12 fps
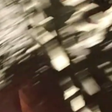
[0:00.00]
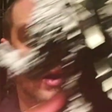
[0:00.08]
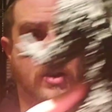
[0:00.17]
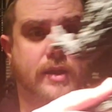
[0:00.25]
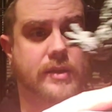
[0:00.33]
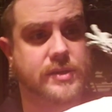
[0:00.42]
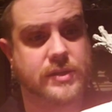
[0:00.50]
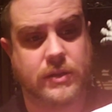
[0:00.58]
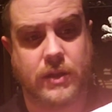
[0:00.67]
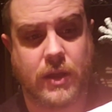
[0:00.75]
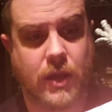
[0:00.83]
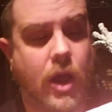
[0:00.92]
All right,
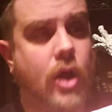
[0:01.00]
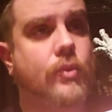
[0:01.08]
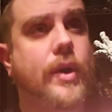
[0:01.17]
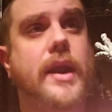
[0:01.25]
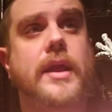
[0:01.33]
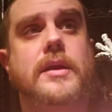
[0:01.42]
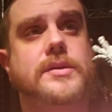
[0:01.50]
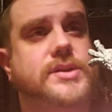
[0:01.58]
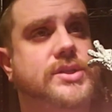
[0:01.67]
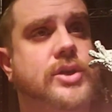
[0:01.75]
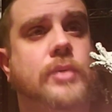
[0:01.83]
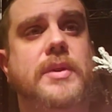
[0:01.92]
already
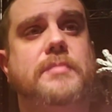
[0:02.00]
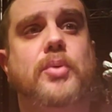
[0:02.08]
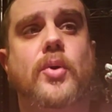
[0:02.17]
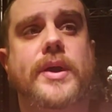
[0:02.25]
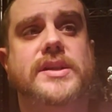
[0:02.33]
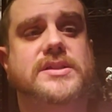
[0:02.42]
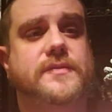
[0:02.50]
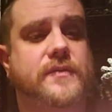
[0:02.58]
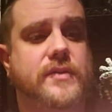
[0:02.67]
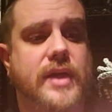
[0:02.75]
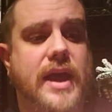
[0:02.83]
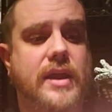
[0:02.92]
so many points
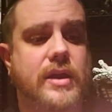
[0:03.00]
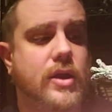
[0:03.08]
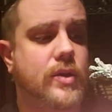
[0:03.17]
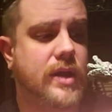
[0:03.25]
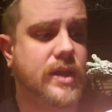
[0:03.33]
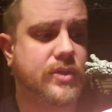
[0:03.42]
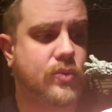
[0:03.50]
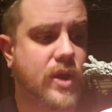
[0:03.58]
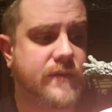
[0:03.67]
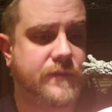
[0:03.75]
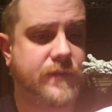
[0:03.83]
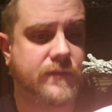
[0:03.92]
for that. You got the
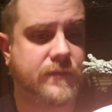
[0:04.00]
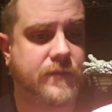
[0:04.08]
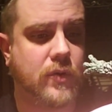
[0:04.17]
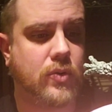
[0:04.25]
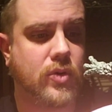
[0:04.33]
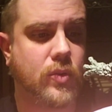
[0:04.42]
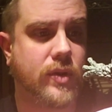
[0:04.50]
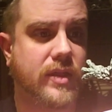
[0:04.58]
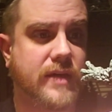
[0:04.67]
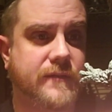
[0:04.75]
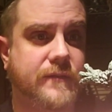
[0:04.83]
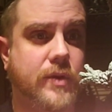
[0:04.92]
right foot forward while
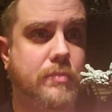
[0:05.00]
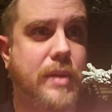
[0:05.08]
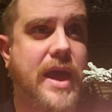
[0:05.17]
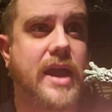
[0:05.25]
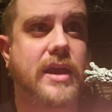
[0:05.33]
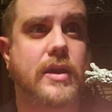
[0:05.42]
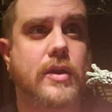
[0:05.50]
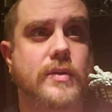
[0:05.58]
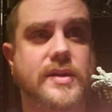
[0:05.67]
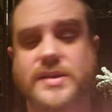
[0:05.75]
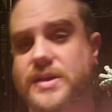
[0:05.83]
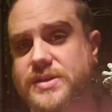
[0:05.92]
left foot back.
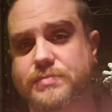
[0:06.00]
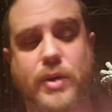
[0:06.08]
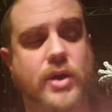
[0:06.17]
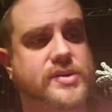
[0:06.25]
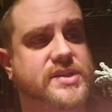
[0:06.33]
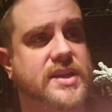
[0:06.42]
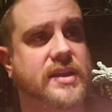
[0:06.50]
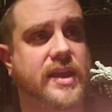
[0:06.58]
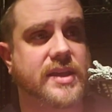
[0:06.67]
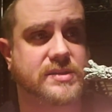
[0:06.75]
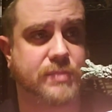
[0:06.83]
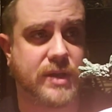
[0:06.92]
Like he's posting,
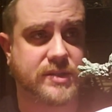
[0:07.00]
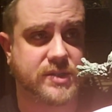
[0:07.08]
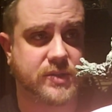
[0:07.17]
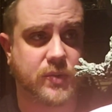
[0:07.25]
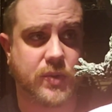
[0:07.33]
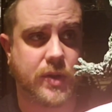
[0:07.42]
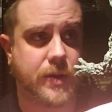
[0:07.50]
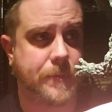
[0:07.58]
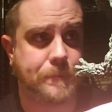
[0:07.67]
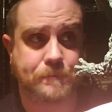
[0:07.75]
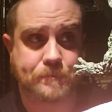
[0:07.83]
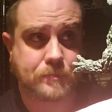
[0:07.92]
like he's about
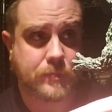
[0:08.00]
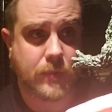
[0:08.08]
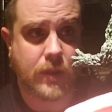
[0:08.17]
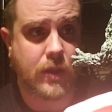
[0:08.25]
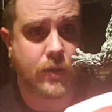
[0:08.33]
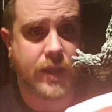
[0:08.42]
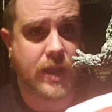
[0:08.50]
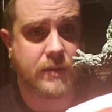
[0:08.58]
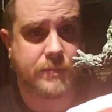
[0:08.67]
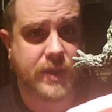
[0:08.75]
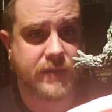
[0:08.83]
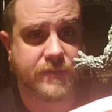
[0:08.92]
to, get
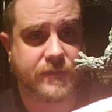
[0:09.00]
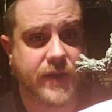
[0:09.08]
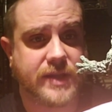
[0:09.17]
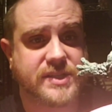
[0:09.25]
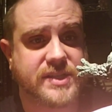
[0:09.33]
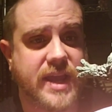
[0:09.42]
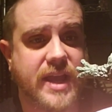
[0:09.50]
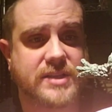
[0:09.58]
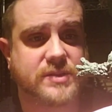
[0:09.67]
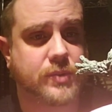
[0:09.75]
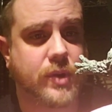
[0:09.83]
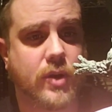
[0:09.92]
a big fight
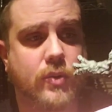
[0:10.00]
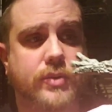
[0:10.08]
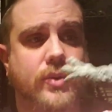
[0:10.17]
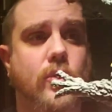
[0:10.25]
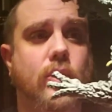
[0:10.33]
stance, with